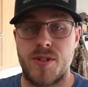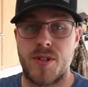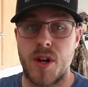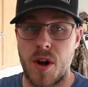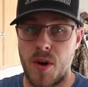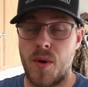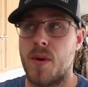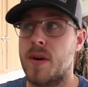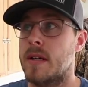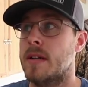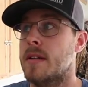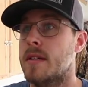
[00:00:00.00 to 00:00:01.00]

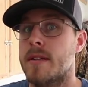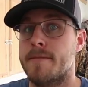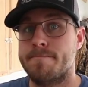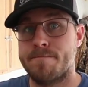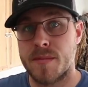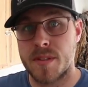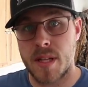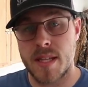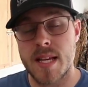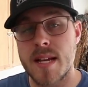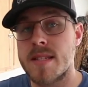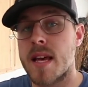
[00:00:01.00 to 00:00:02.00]
So let
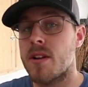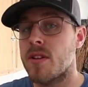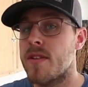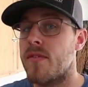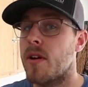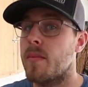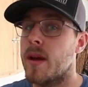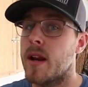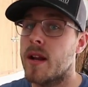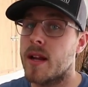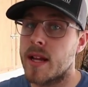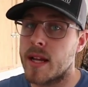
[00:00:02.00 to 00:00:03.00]
that settle in for a
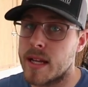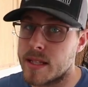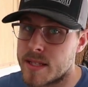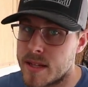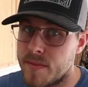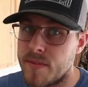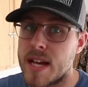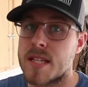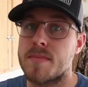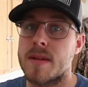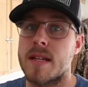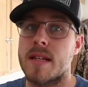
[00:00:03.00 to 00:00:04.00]
minute. It's an
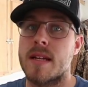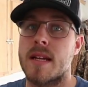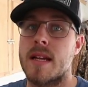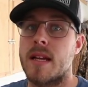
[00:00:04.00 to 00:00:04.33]
investment.